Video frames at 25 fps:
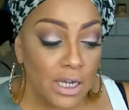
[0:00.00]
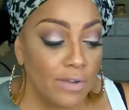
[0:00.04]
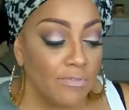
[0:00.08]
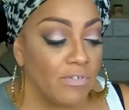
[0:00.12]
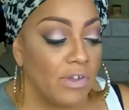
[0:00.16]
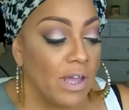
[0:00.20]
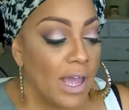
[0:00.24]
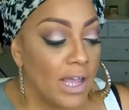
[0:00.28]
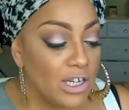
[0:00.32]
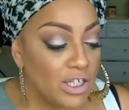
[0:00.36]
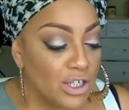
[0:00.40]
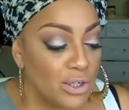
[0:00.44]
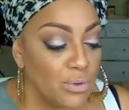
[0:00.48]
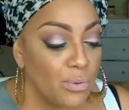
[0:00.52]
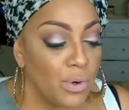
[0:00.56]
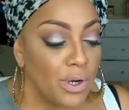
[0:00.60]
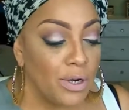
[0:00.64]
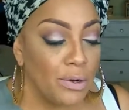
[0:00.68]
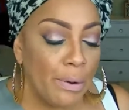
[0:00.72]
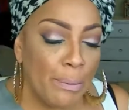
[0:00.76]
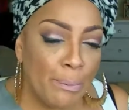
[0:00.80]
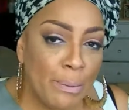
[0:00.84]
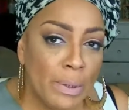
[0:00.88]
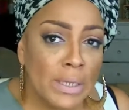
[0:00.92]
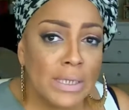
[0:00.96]
And in case you're
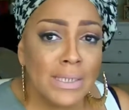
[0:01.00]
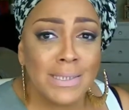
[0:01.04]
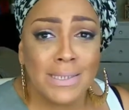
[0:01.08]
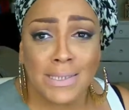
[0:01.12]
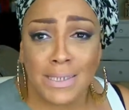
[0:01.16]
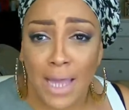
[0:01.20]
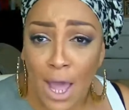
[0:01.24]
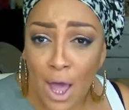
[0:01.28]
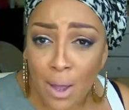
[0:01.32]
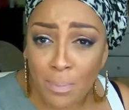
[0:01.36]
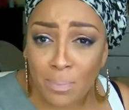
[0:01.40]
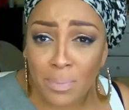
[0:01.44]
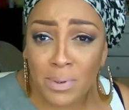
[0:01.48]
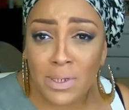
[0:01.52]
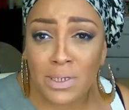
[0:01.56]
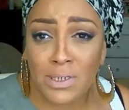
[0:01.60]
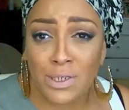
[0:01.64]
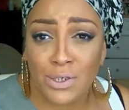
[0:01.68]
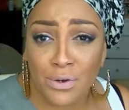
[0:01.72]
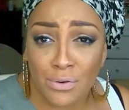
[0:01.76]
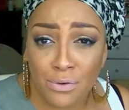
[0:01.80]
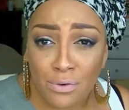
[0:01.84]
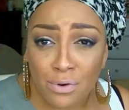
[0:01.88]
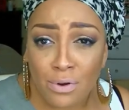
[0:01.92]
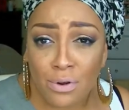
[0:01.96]
wondering, what is
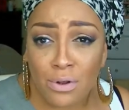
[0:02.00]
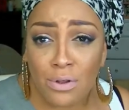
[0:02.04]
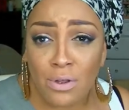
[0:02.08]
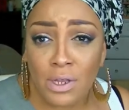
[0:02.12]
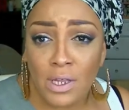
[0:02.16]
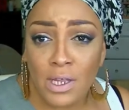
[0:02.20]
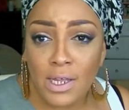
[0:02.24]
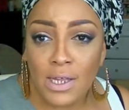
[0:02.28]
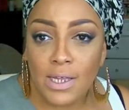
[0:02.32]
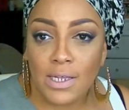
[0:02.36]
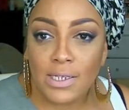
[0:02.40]
scalpage, girl?